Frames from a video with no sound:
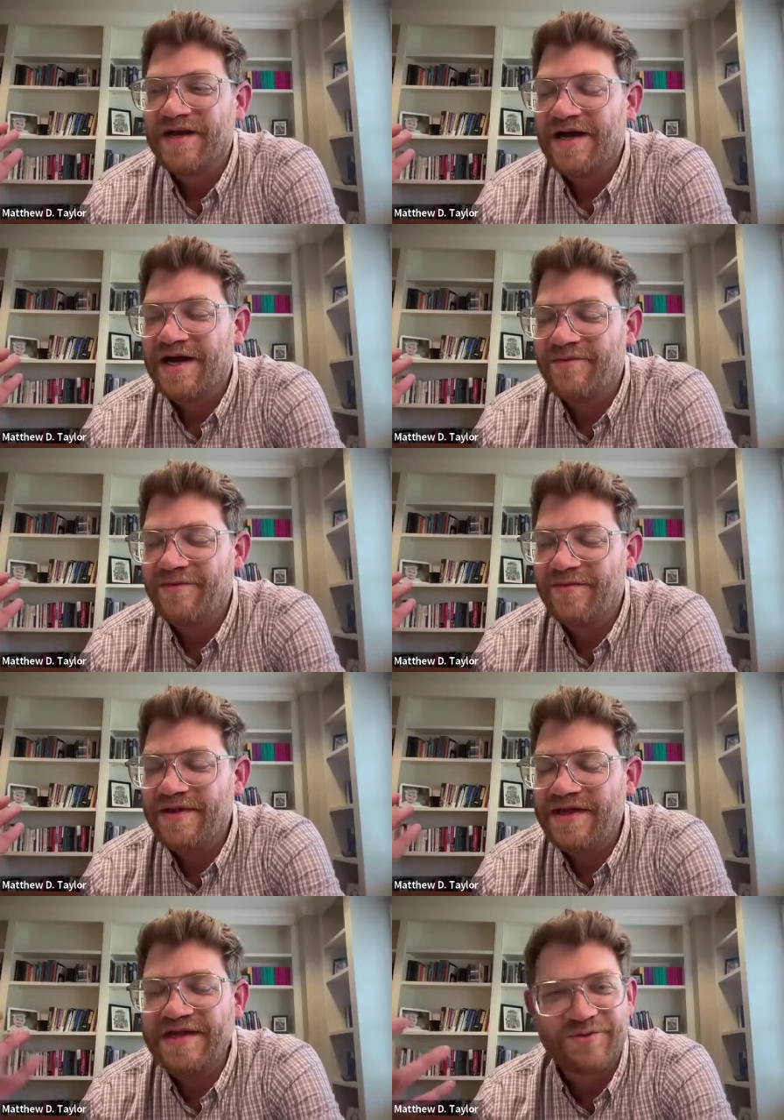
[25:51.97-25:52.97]
um,
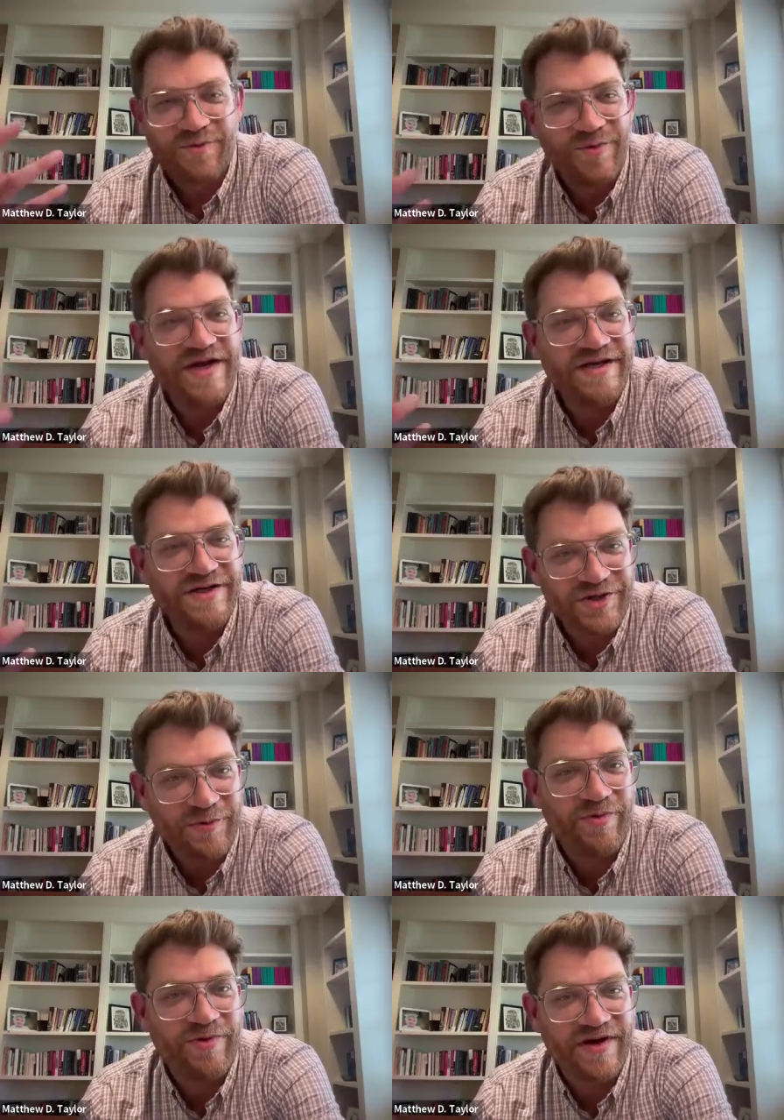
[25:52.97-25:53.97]
he has
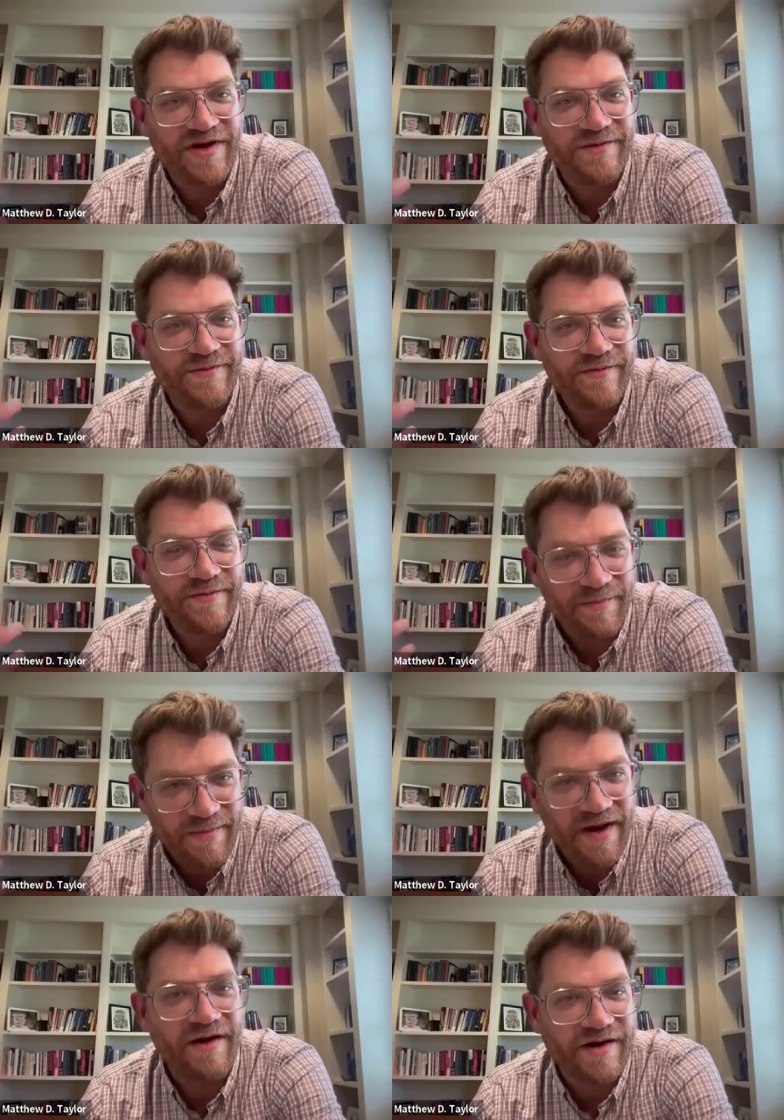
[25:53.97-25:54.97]
reinterpreted
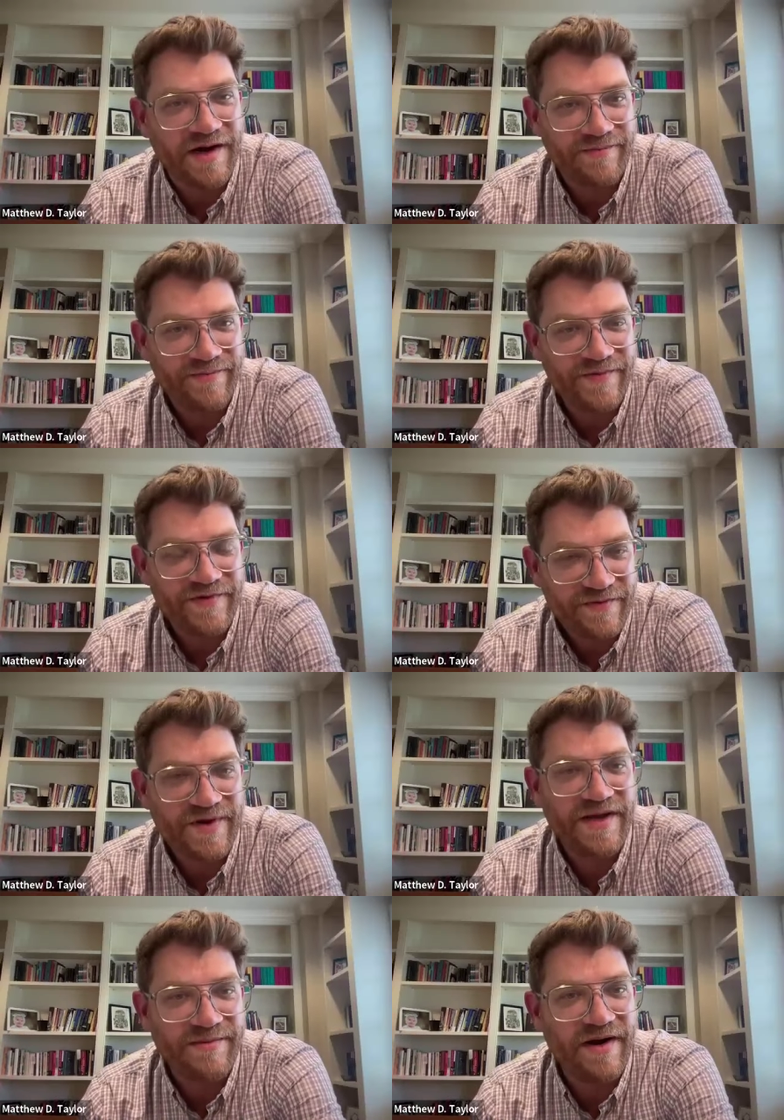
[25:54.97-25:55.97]
America for
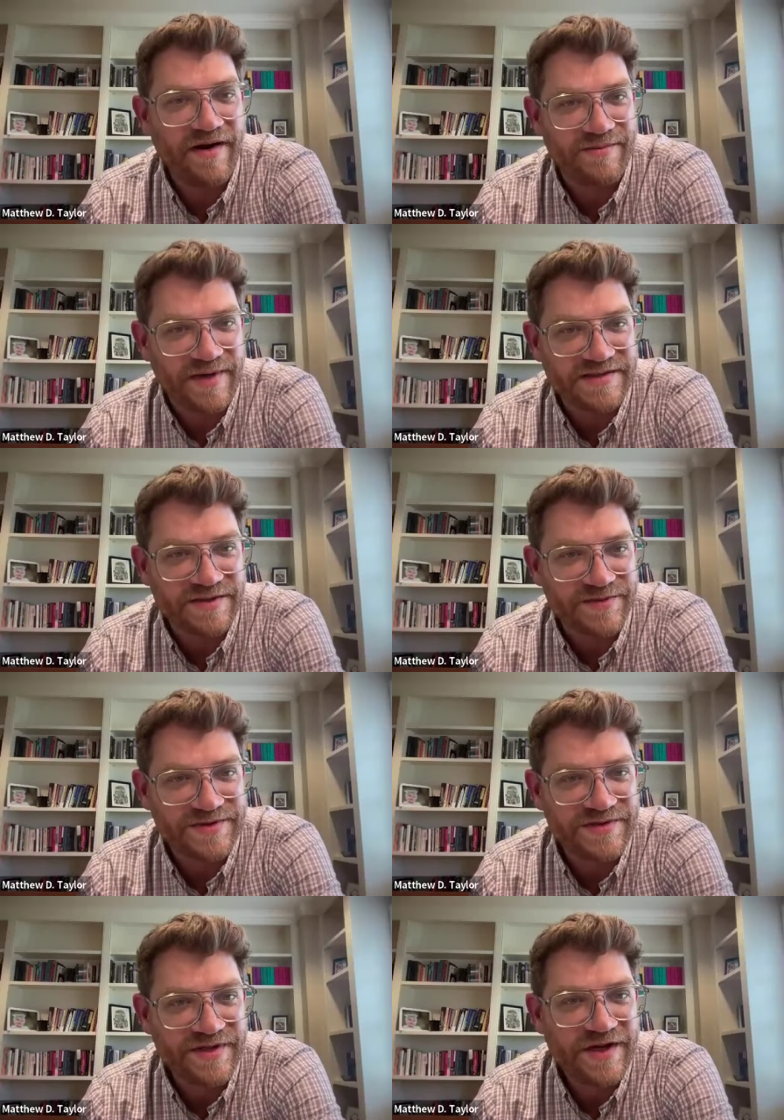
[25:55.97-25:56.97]
many American
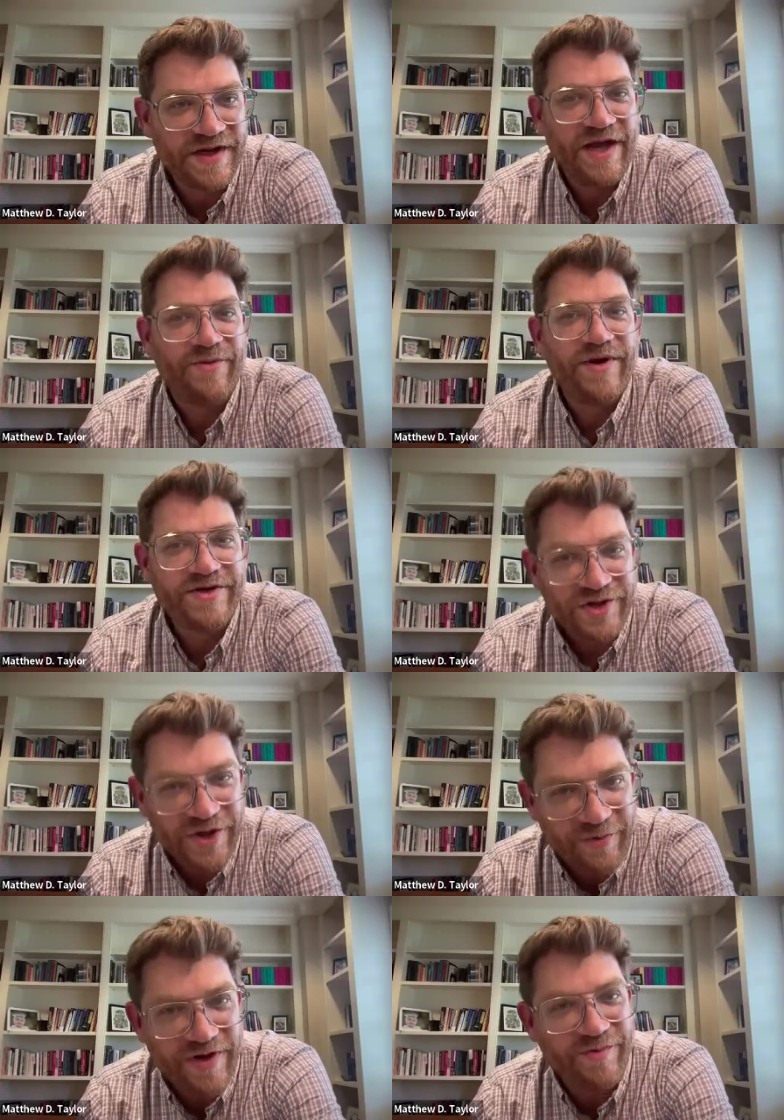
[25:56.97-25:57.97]
Muslims and
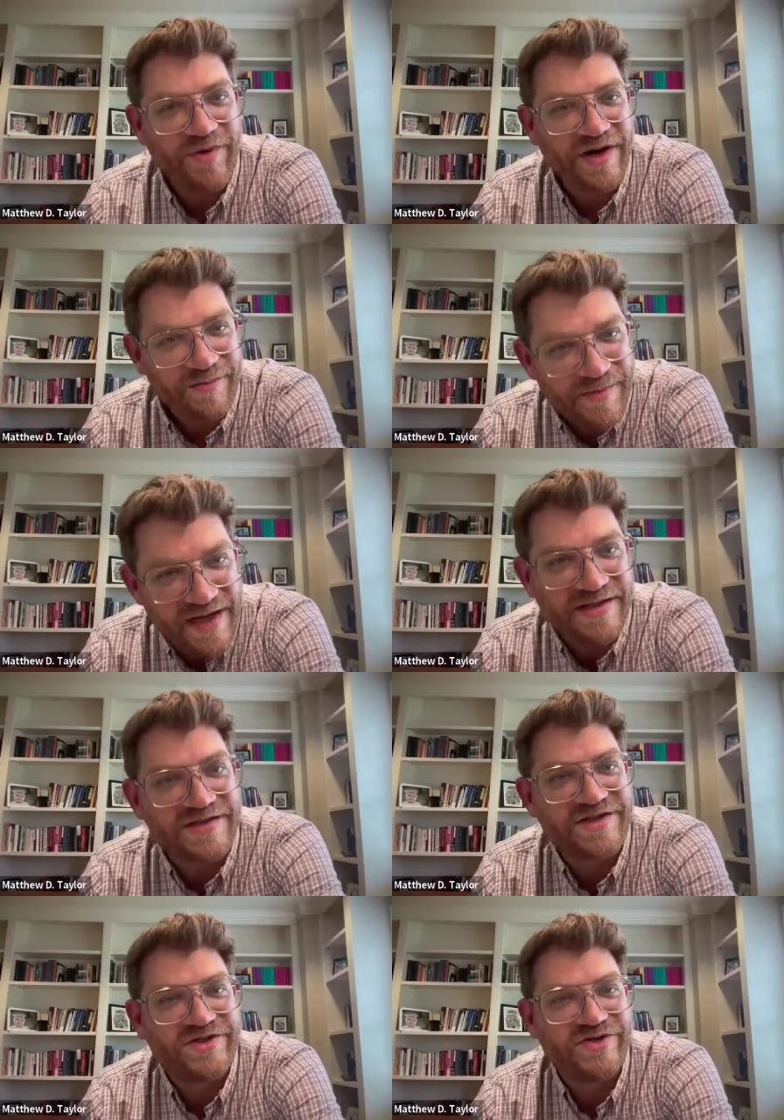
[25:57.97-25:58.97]
reinterpreted what it
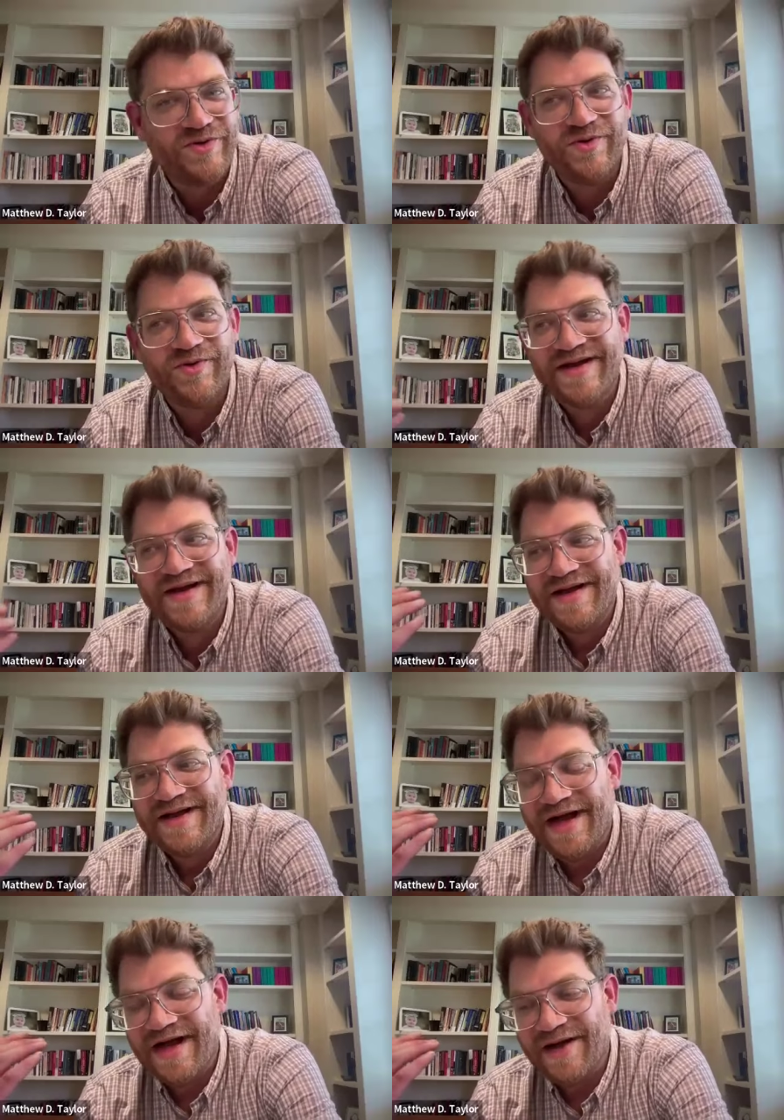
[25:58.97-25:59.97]
means to
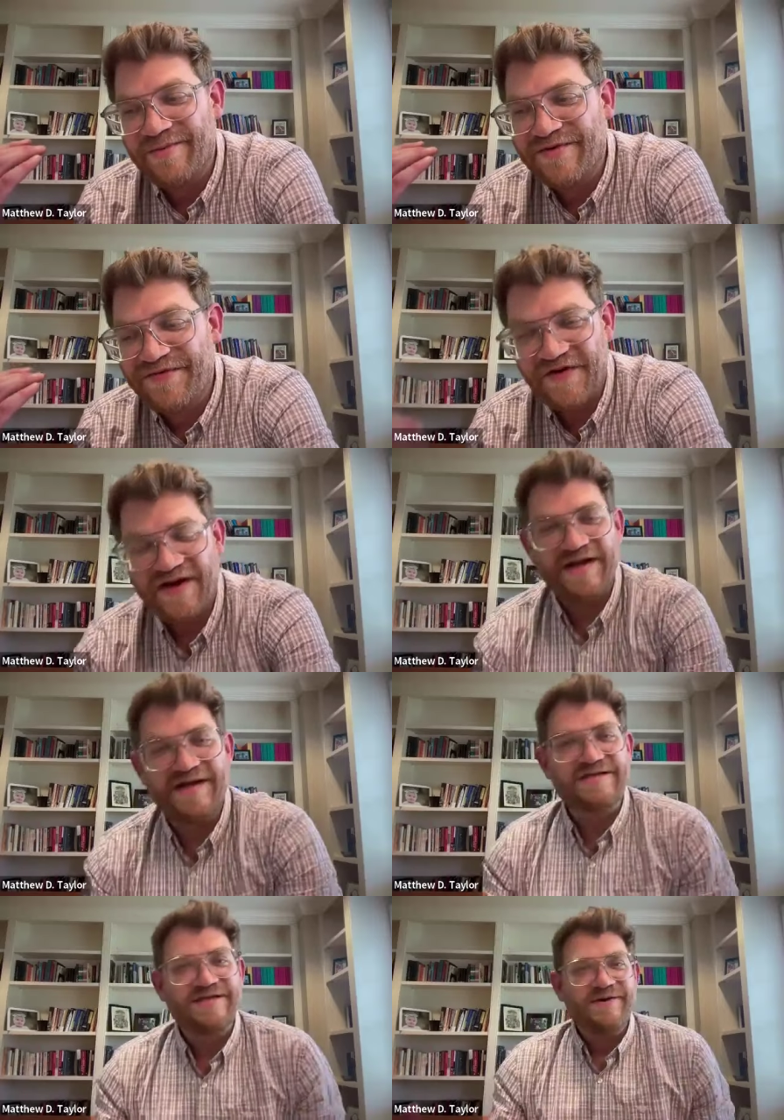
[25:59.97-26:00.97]
um,
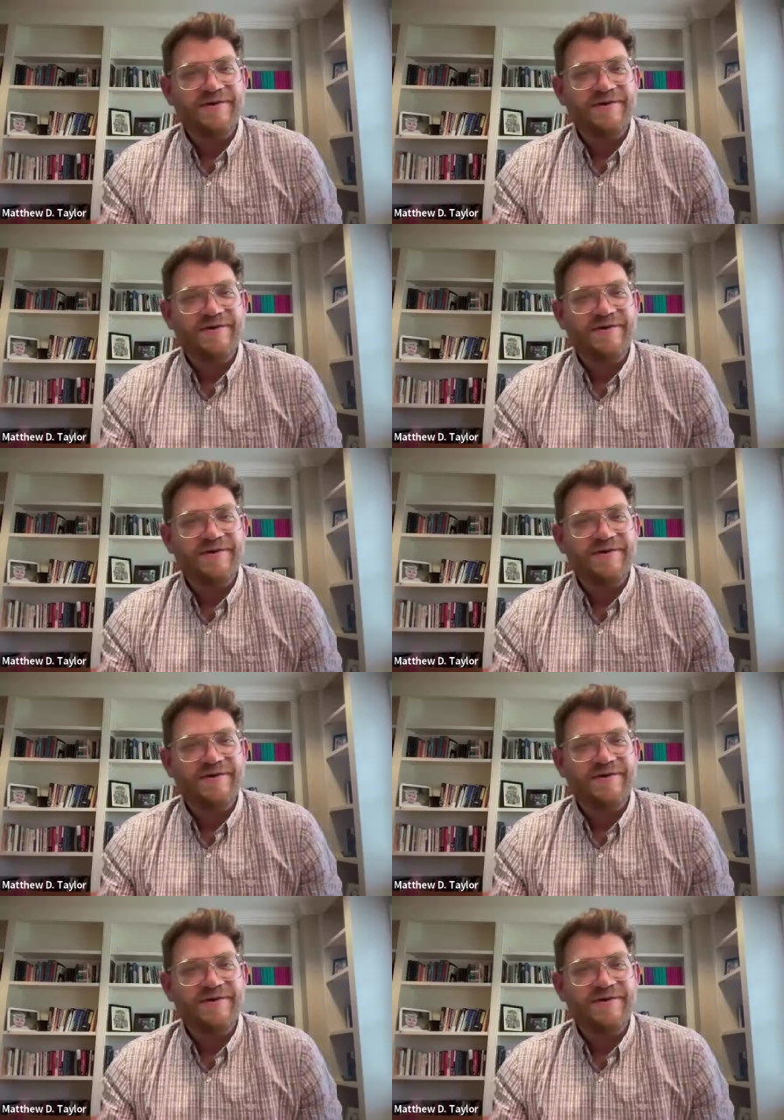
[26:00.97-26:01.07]
find